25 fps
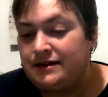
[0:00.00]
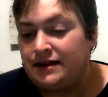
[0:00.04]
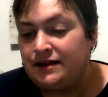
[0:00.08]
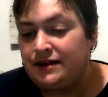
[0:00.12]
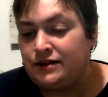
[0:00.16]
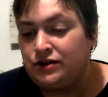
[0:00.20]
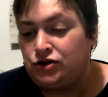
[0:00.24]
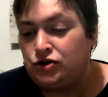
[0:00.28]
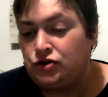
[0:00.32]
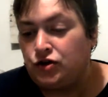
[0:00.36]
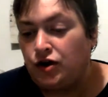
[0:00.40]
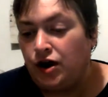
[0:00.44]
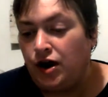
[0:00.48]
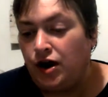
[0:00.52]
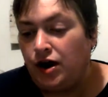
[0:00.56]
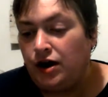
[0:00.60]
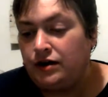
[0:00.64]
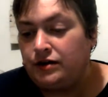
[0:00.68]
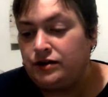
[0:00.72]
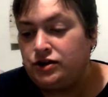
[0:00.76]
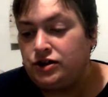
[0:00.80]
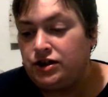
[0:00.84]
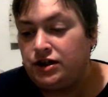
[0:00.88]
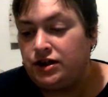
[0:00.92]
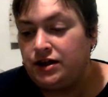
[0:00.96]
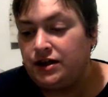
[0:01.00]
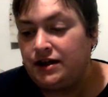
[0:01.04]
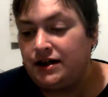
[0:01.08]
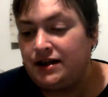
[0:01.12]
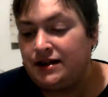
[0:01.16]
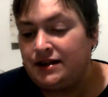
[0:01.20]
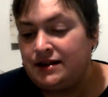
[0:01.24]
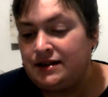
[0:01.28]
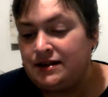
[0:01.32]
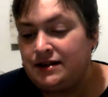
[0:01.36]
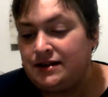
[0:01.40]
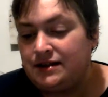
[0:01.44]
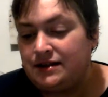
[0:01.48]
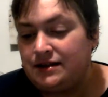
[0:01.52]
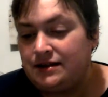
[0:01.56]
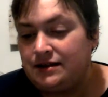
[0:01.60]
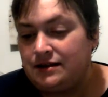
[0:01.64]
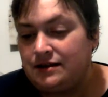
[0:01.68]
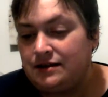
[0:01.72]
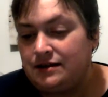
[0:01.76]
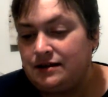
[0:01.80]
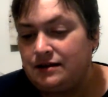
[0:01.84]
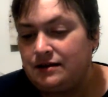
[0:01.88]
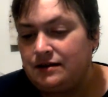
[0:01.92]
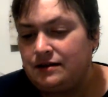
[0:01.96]
says draw chickens.
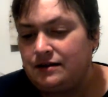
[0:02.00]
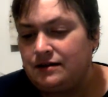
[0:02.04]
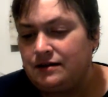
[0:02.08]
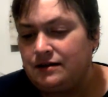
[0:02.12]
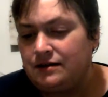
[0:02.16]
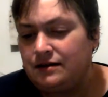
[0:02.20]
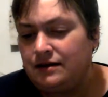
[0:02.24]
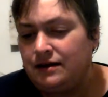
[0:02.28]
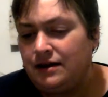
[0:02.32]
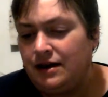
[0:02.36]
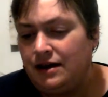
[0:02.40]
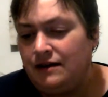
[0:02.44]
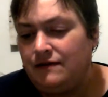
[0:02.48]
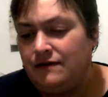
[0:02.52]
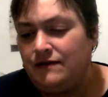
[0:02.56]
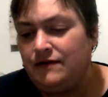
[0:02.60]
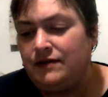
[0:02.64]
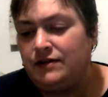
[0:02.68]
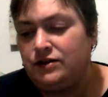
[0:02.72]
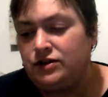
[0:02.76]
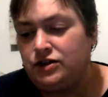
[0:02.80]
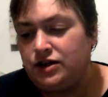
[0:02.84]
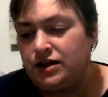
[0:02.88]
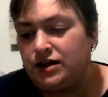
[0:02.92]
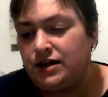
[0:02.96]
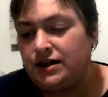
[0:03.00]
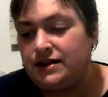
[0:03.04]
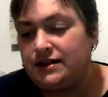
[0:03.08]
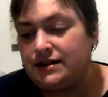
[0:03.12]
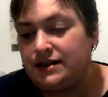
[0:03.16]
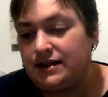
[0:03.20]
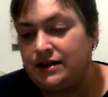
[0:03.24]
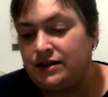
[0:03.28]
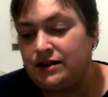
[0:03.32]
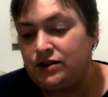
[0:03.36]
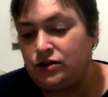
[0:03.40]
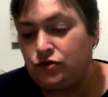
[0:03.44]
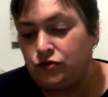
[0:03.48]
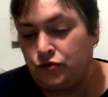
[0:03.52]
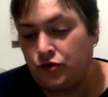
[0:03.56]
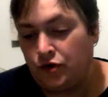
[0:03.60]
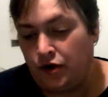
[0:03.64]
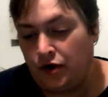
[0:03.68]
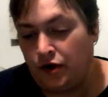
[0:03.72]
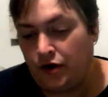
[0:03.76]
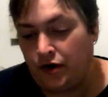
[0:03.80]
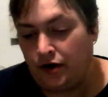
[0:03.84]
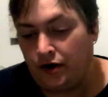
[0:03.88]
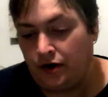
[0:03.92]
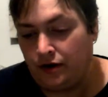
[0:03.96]
Even chickens can
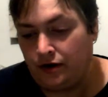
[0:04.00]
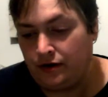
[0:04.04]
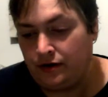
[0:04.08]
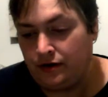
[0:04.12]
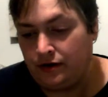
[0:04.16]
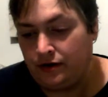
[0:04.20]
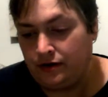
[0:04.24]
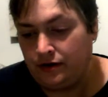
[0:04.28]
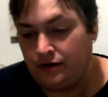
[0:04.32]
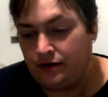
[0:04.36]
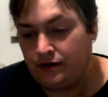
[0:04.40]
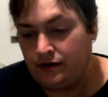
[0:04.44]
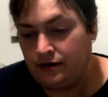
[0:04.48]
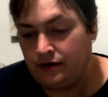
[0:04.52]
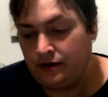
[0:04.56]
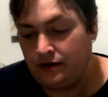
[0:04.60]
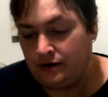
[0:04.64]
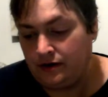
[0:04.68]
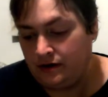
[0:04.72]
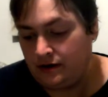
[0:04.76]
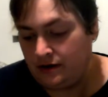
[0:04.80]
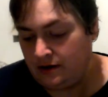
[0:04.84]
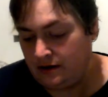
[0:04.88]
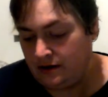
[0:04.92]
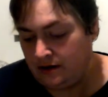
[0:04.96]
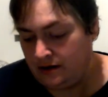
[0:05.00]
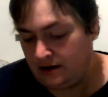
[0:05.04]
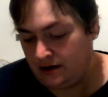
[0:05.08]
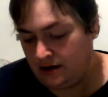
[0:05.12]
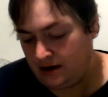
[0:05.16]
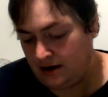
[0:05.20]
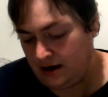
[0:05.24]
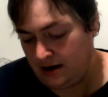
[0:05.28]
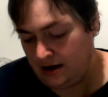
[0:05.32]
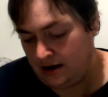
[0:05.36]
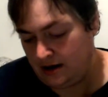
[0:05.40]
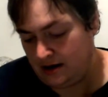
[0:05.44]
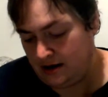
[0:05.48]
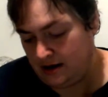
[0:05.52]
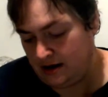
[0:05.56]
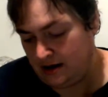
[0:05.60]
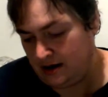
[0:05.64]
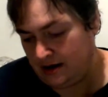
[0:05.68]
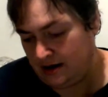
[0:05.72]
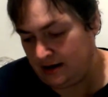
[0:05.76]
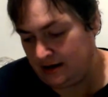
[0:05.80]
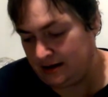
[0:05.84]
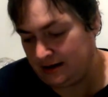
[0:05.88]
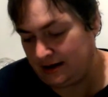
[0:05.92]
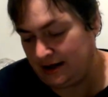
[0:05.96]
draw. And then
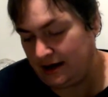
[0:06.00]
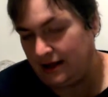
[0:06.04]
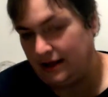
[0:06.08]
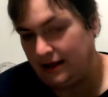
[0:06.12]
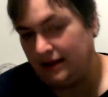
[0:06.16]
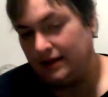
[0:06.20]
it's got